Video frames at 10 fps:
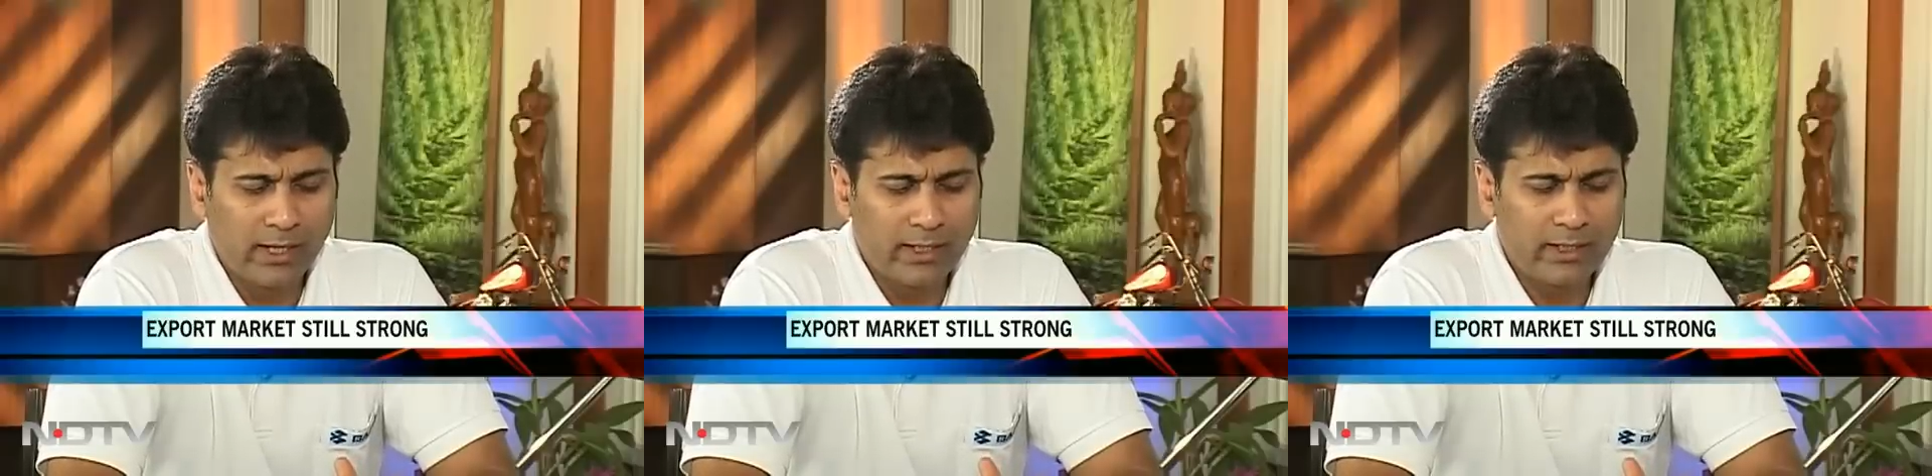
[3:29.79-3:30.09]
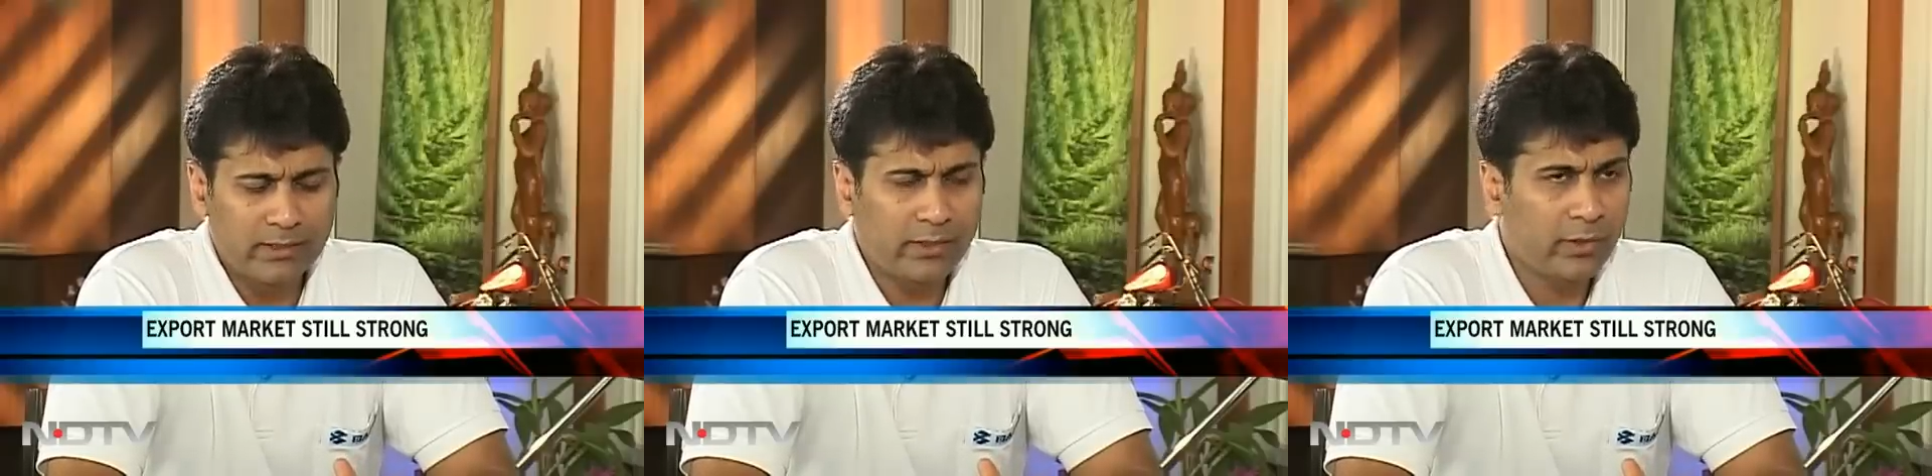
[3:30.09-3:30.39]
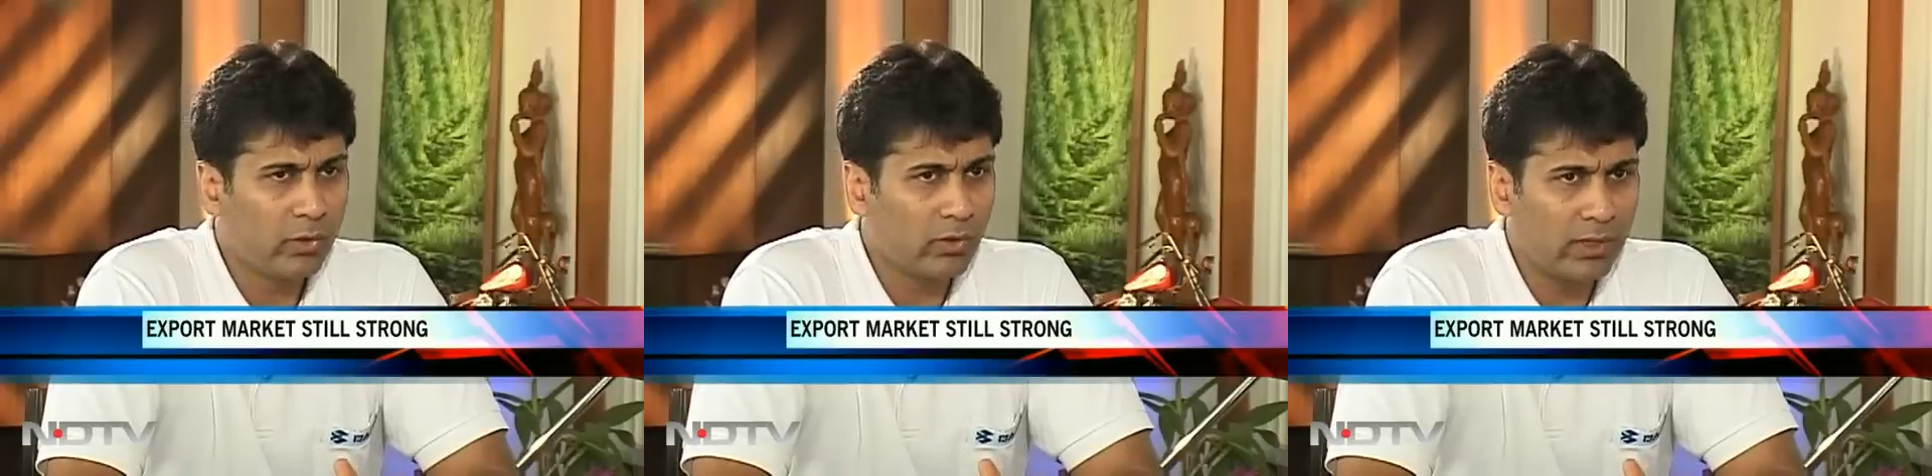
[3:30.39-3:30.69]
it
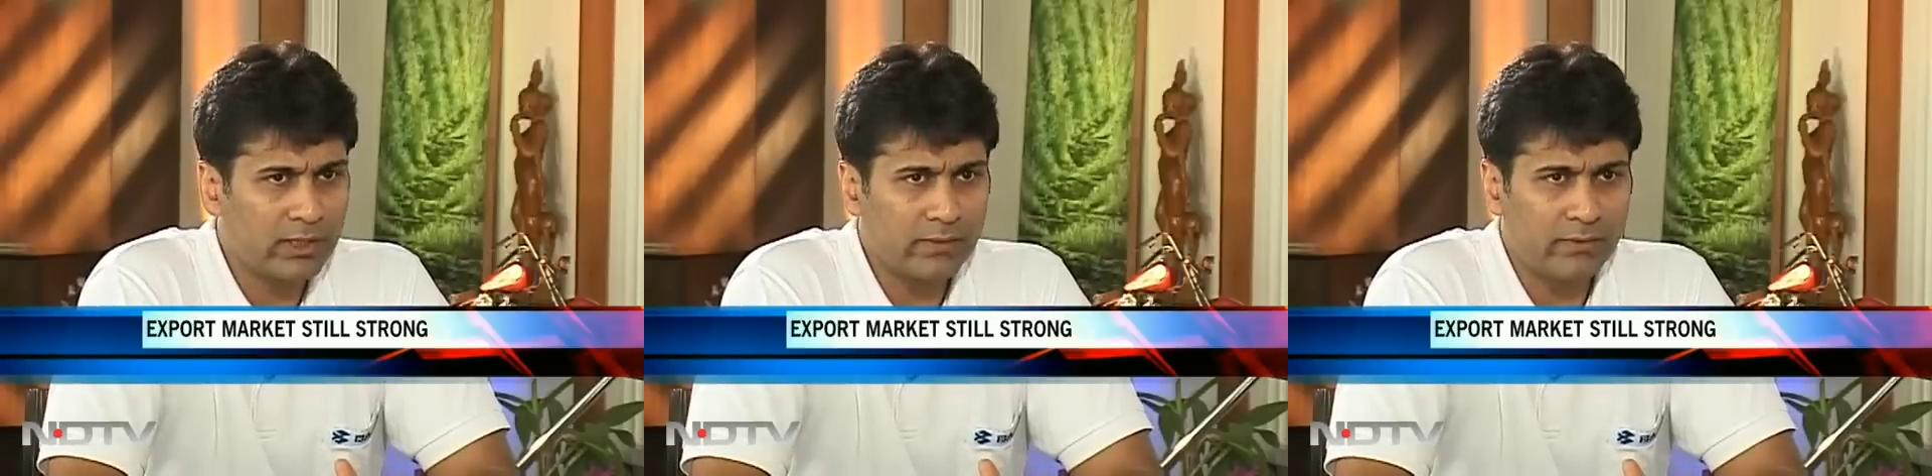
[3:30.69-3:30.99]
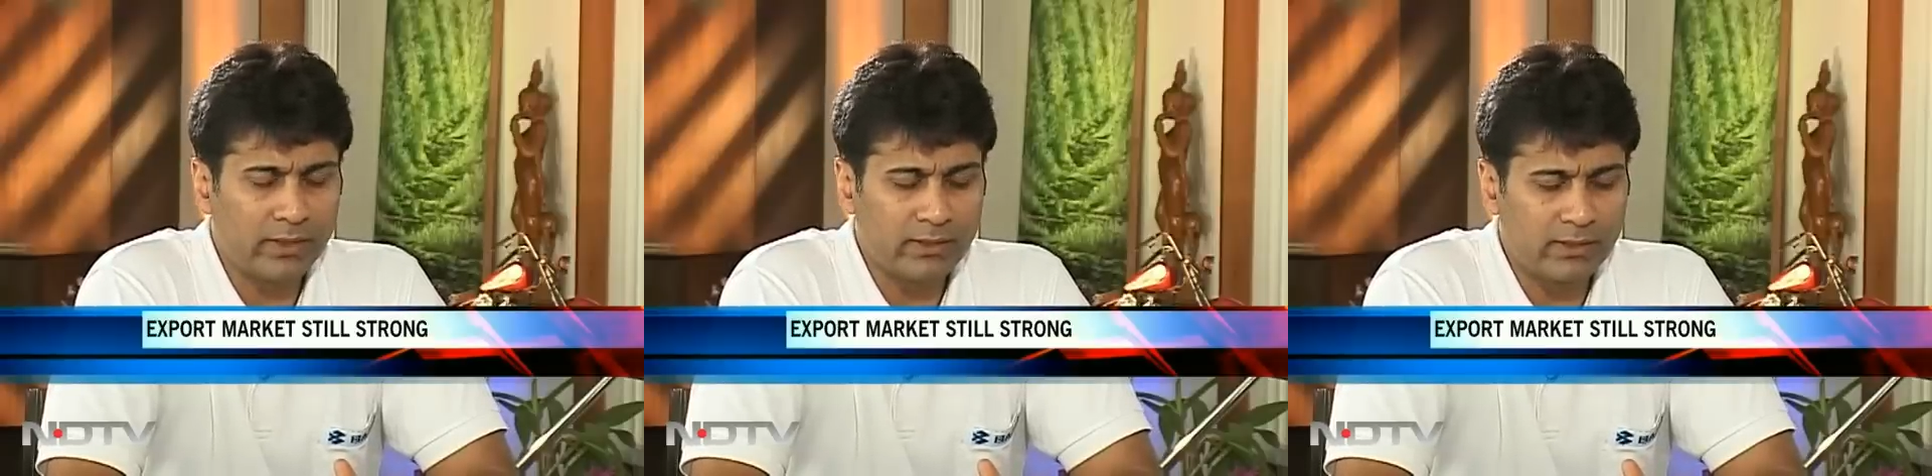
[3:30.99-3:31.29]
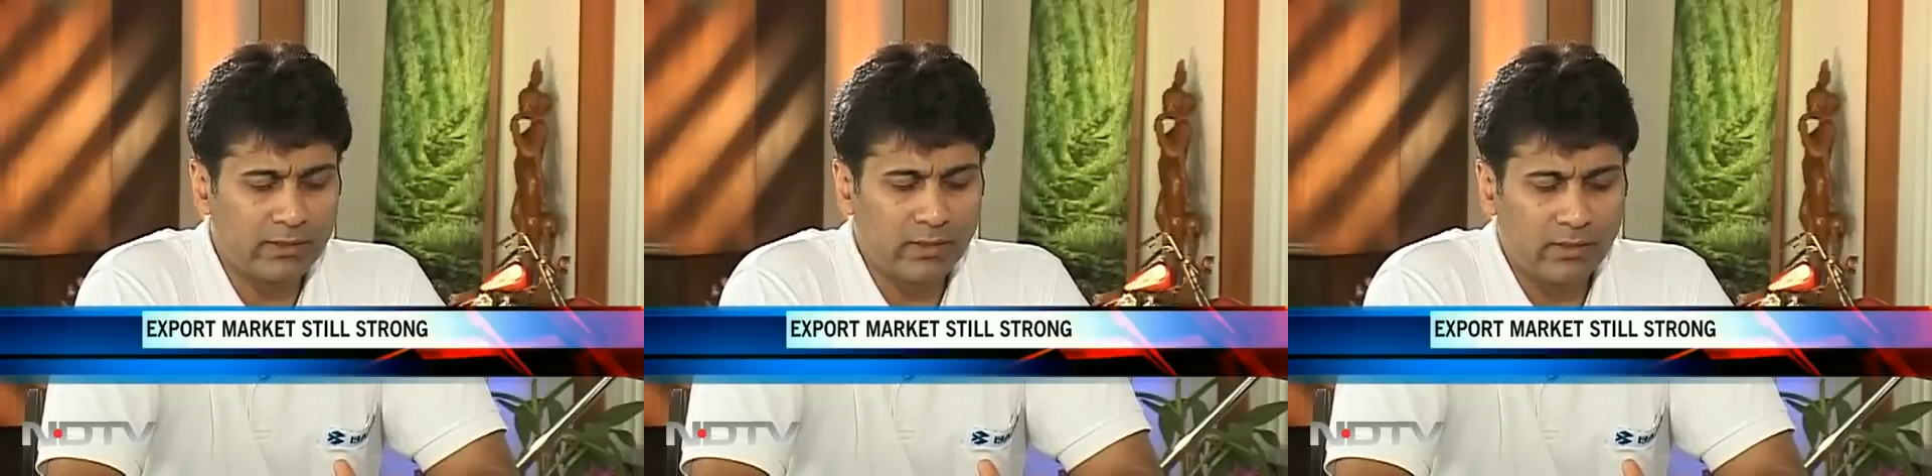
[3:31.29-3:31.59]
doesn't look as if there
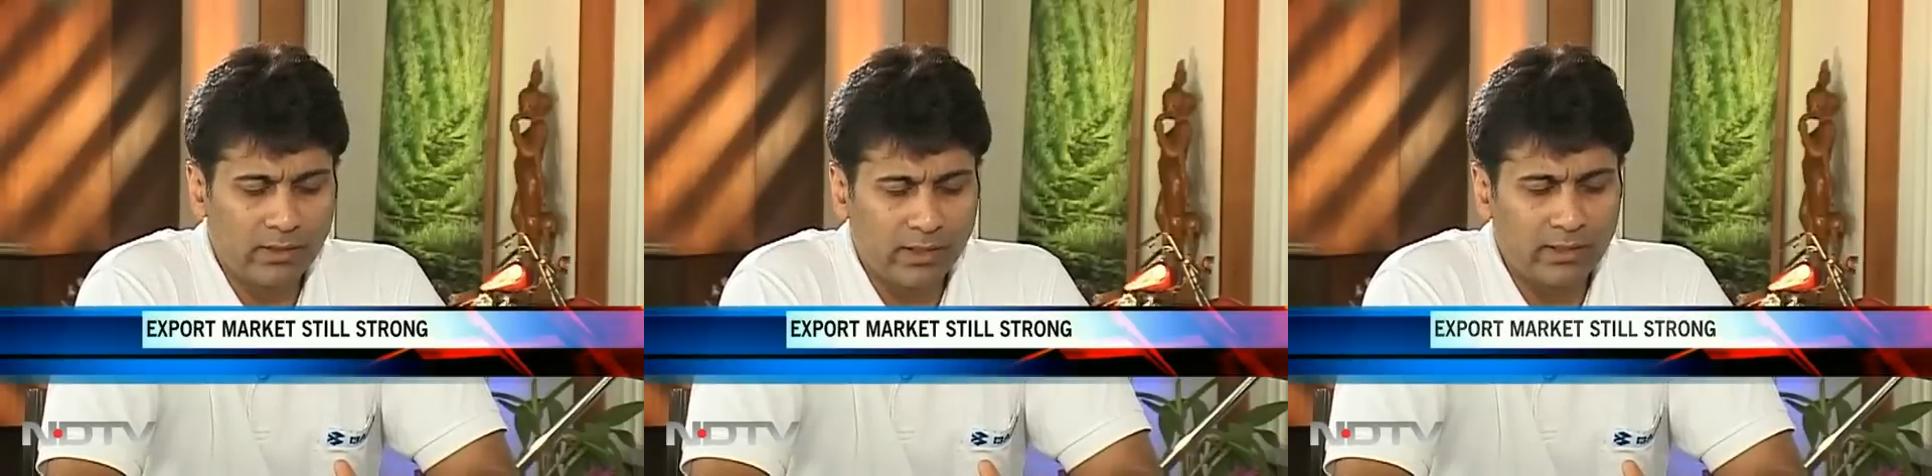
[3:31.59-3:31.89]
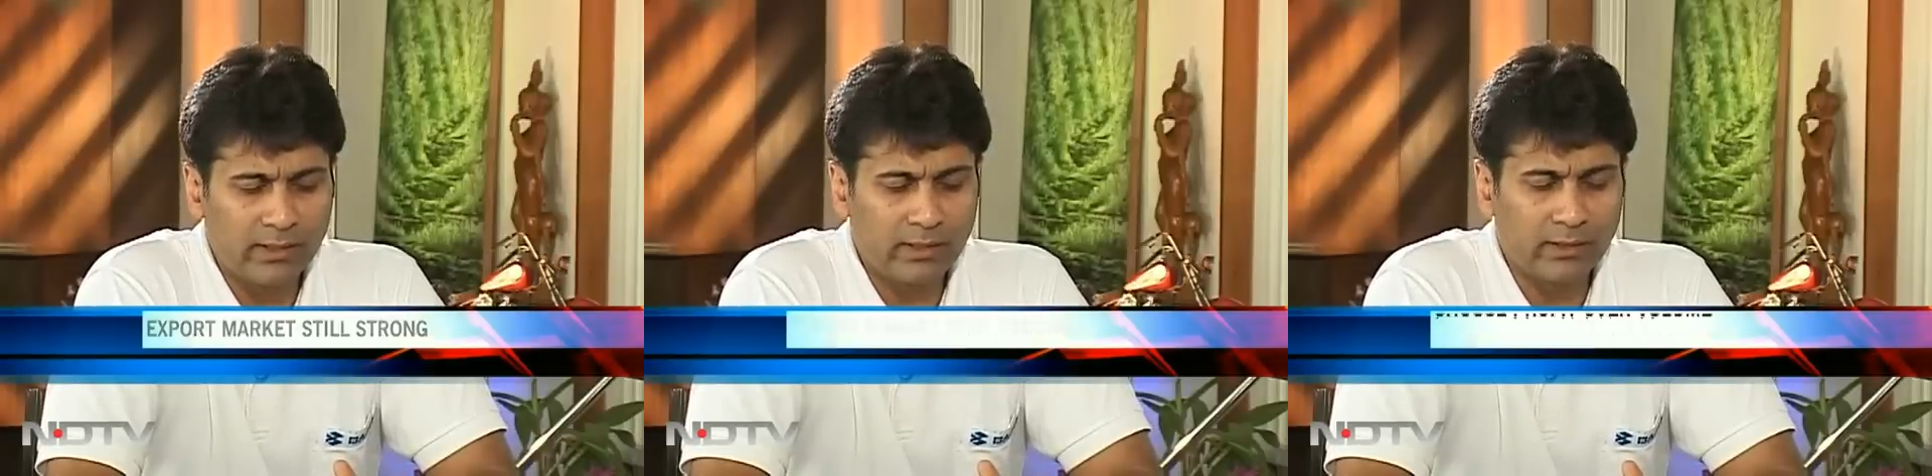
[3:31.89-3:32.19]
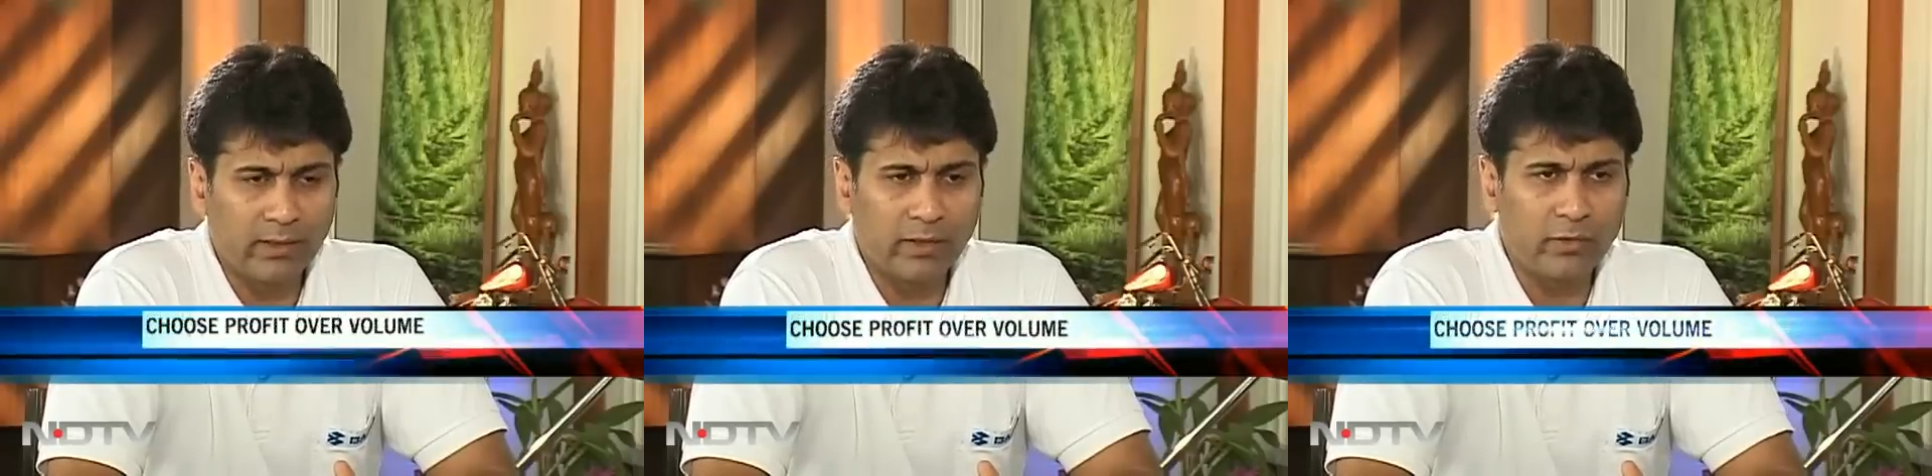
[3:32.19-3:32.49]
is
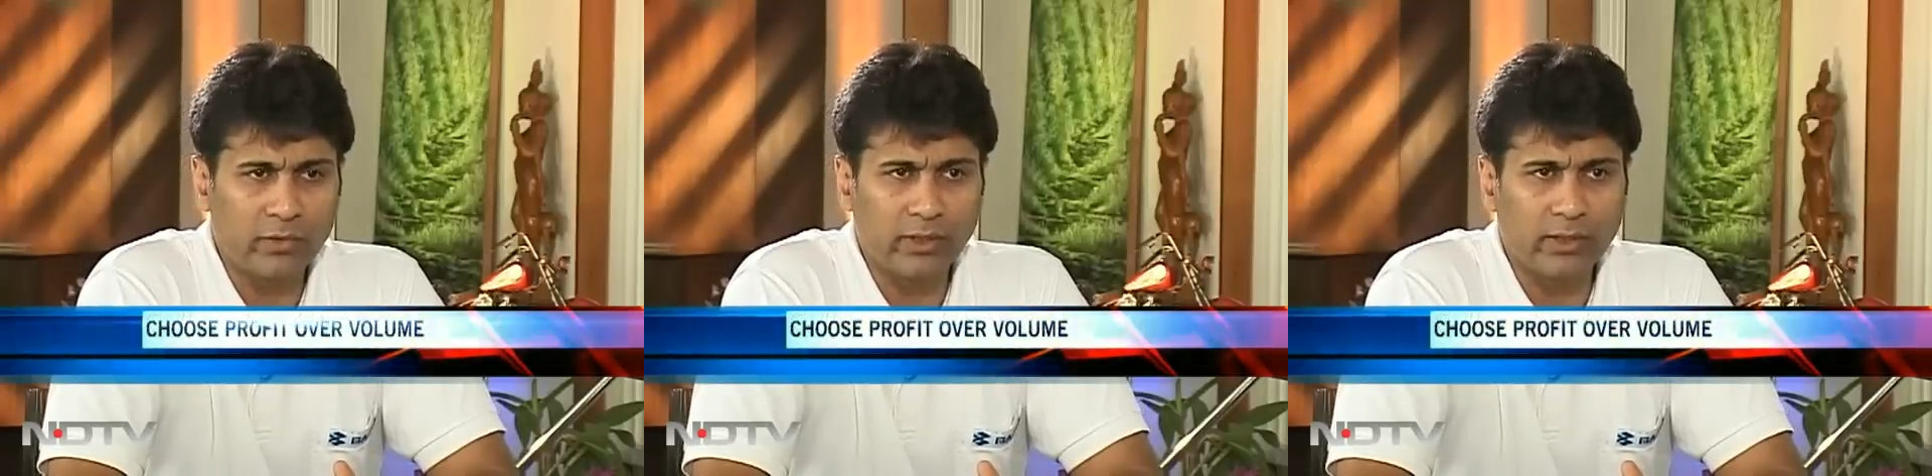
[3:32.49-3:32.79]
anything there to